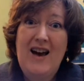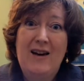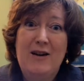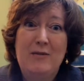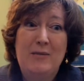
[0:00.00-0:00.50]

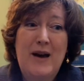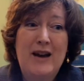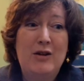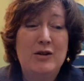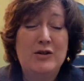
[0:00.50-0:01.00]
Um,
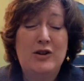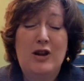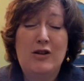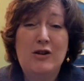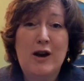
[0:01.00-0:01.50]
I know there's
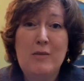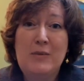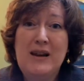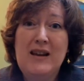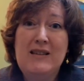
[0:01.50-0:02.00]
another
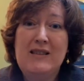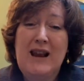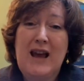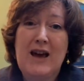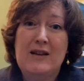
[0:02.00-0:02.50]
company
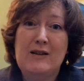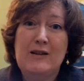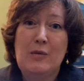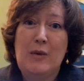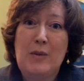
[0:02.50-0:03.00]
that
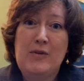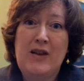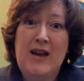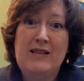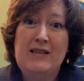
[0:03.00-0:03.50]
has a
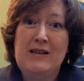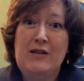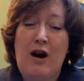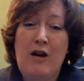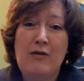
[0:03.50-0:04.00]
website
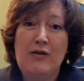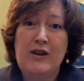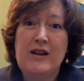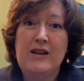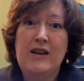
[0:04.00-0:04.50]
that's
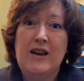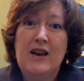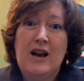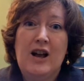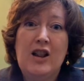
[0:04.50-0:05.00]
offering
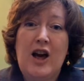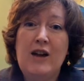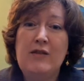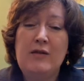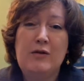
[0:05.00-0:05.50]
a
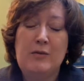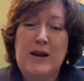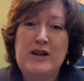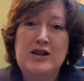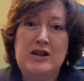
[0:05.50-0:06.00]
lot of
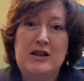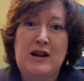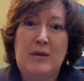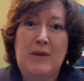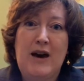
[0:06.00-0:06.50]

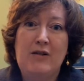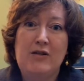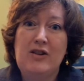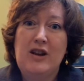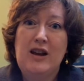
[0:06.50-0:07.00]
information
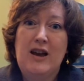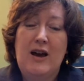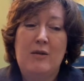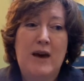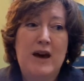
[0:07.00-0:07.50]
about
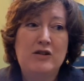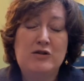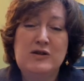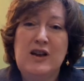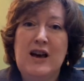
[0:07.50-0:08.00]
um,
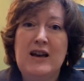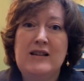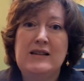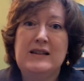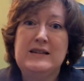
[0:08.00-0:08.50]

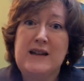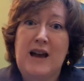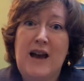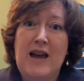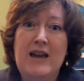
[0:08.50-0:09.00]
exercise and
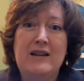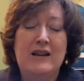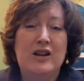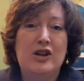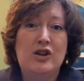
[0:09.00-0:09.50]
diet
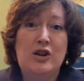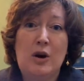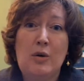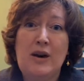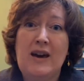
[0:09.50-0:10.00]
and
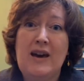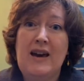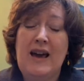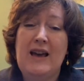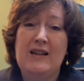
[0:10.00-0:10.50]

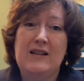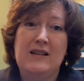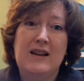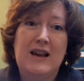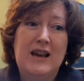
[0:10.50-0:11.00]
yoga
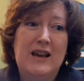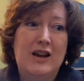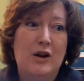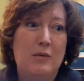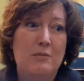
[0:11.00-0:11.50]
and
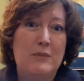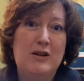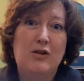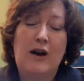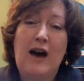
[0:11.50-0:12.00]
you know
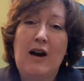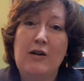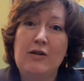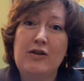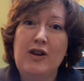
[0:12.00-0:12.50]
mental
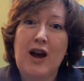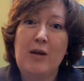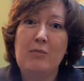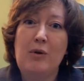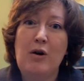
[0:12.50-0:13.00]
health
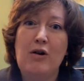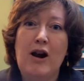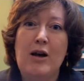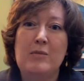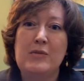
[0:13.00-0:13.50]
type
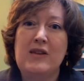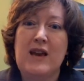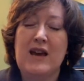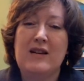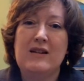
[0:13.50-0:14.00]
programs
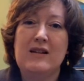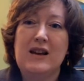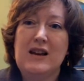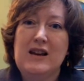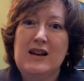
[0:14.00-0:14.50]
and
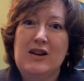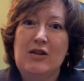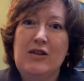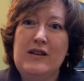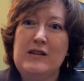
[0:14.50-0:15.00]

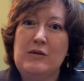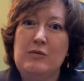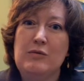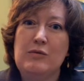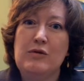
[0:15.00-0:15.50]
you know things
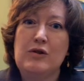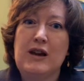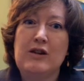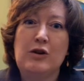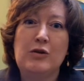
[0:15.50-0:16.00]
that
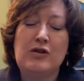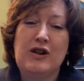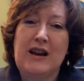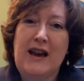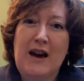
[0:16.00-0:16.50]
get
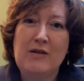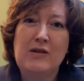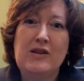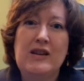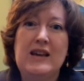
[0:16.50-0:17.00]
closer to
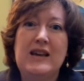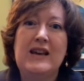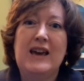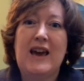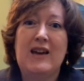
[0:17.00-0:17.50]

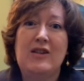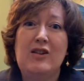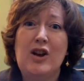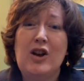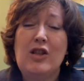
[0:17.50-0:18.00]
counseling
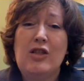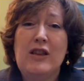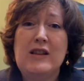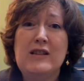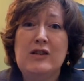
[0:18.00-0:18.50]
and
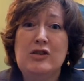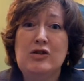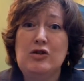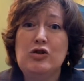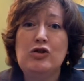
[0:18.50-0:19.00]
things that
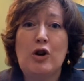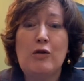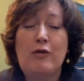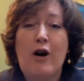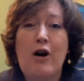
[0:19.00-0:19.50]
just are
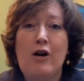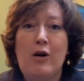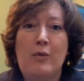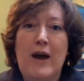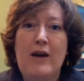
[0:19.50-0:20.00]
so
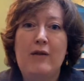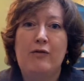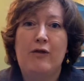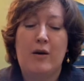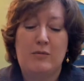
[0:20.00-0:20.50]
far away
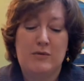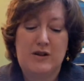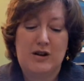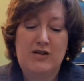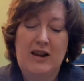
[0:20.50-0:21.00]

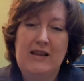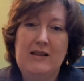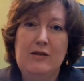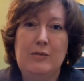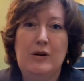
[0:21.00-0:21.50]
from you know
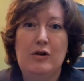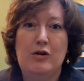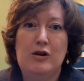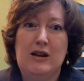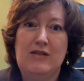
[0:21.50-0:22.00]
taking this pill
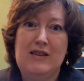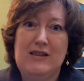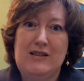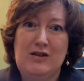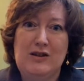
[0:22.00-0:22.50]
or
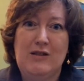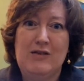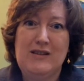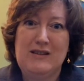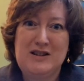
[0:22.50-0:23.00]
giving
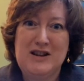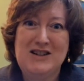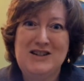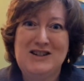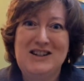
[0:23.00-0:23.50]
yourself this
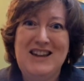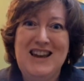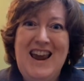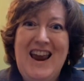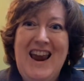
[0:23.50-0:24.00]
injection
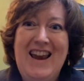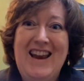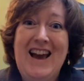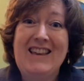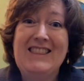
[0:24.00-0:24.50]

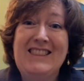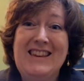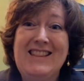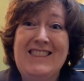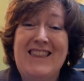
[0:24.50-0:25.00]
and i
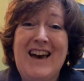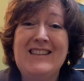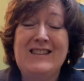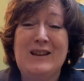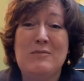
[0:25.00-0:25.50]
think
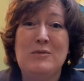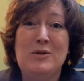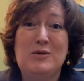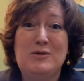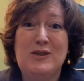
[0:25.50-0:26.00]
that's a
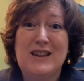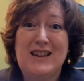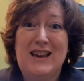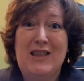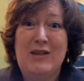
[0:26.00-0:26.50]
move
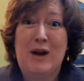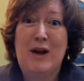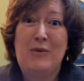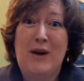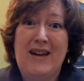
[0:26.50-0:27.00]
in the
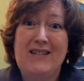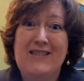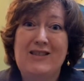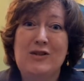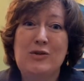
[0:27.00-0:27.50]
right
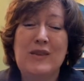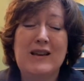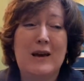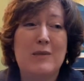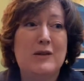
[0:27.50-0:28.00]
way. There's one
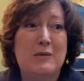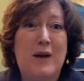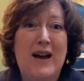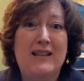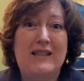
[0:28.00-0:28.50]
that comes to
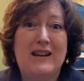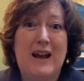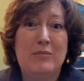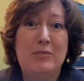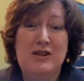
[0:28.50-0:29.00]
mind that
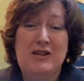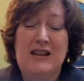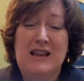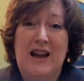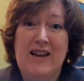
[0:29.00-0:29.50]
I
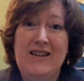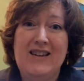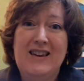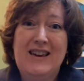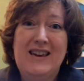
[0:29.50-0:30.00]
particularly like